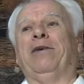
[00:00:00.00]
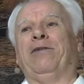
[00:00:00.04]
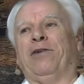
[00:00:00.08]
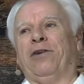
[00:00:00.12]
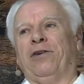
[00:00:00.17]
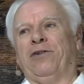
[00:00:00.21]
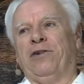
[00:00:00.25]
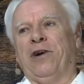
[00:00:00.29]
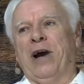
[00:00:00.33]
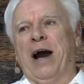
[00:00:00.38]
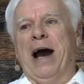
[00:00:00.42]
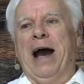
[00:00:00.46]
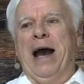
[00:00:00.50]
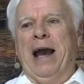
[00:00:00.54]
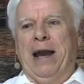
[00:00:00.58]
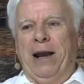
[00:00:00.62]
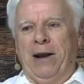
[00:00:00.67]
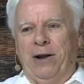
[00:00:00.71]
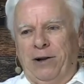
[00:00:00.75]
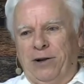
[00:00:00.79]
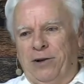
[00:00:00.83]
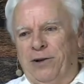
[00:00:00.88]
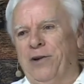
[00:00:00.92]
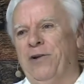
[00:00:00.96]
as a
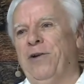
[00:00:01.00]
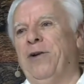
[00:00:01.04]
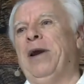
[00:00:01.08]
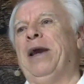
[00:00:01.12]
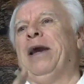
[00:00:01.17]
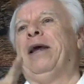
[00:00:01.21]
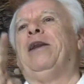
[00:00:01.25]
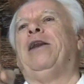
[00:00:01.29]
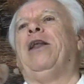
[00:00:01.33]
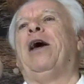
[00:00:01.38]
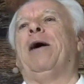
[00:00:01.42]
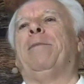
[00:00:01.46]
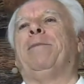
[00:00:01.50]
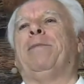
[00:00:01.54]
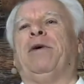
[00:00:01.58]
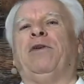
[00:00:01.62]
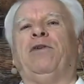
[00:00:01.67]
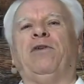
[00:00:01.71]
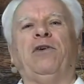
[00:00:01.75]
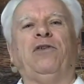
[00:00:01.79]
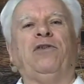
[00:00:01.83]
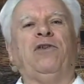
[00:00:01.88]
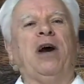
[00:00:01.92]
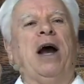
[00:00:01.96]
child and you end up
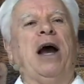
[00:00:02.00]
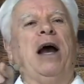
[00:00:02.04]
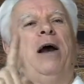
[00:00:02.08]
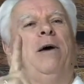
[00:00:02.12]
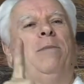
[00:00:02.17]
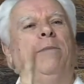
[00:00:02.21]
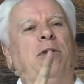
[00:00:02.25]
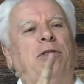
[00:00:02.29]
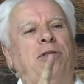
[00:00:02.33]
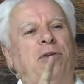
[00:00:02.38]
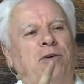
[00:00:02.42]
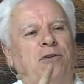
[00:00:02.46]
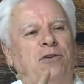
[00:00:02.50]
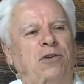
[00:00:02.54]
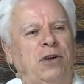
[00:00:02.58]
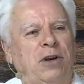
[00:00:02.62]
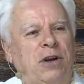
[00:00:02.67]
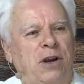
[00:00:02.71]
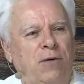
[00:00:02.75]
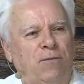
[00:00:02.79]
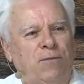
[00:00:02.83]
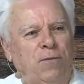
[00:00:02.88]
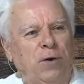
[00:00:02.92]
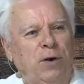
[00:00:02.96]
as a child, but there's a
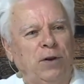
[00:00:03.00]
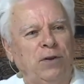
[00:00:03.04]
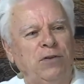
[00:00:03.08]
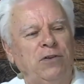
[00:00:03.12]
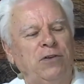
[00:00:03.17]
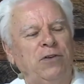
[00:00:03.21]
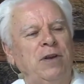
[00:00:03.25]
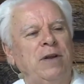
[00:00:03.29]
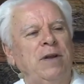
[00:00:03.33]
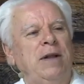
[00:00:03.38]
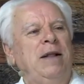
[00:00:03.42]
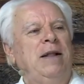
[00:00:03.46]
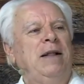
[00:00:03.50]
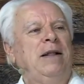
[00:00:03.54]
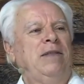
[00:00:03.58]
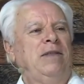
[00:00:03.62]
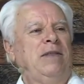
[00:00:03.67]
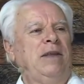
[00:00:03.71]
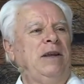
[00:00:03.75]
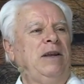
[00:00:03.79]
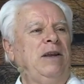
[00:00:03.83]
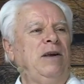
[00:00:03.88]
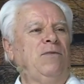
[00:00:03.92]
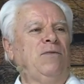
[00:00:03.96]
difference.
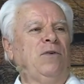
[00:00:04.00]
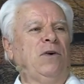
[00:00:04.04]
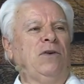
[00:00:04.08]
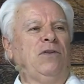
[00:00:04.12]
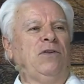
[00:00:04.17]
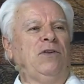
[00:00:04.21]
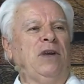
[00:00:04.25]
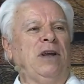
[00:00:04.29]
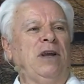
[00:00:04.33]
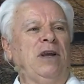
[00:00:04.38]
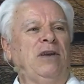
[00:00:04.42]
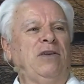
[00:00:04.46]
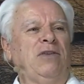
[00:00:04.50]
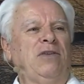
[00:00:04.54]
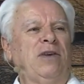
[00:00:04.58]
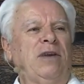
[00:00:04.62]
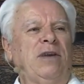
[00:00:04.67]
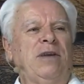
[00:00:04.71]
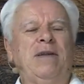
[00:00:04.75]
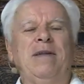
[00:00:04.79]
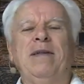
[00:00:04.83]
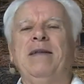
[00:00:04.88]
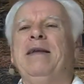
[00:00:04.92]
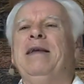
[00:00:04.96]
The difference is
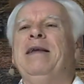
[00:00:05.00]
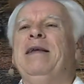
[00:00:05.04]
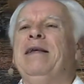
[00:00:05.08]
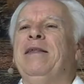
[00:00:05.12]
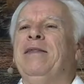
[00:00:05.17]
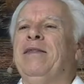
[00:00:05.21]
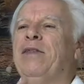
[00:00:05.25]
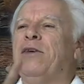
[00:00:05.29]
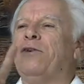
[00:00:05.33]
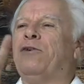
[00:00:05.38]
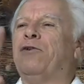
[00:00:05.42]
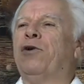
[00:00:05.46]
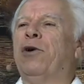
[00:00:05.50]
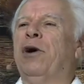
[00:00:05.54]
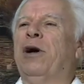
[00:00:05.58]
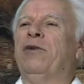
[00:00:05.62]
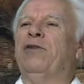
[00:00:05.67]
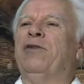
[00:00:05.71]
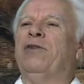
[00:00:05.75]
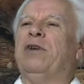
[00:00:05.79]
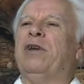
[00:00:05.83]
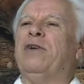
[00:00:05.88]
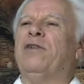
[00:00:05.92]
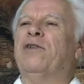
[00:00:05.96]
the
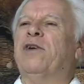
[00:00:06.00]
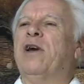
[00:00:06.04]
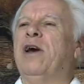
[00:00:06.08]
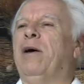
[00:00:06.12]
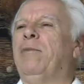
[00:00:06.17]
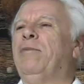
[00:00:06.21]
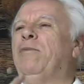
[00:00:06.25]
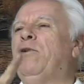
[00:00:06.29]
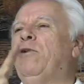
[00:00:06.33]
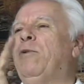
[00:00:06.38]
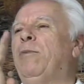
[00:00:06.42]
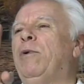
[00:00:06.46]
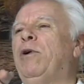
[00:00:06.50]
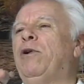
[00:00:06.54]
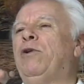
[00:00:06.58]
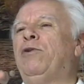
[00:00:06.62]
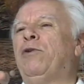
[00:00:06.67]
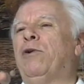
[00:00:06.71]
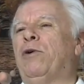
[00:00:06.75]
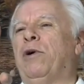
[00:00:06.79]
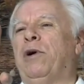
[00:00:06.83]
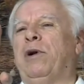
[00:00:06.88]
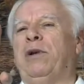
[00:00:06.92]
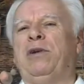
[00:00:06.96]
trust has come to
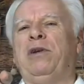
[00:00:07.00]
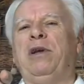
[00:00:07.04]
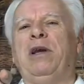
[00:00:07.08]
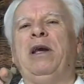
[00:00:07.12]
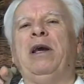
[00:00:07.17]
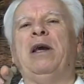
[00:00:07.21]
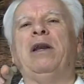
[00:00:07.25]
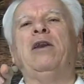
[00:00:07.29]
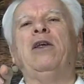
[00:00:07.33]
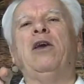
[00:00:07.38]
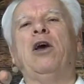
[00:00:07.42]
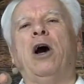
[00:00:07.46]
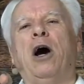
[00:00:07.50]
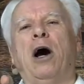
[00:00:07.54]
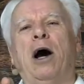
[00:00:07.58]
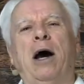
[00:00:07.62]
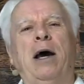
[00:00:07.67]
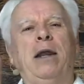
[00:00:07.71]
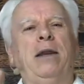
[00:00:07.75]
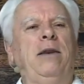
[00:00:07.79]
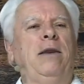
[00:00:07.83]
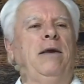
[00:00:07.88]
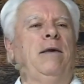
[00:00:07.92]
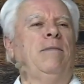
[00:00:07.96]
maturity in
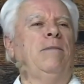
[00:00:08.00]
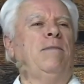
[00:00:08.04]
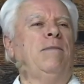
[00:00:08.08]
God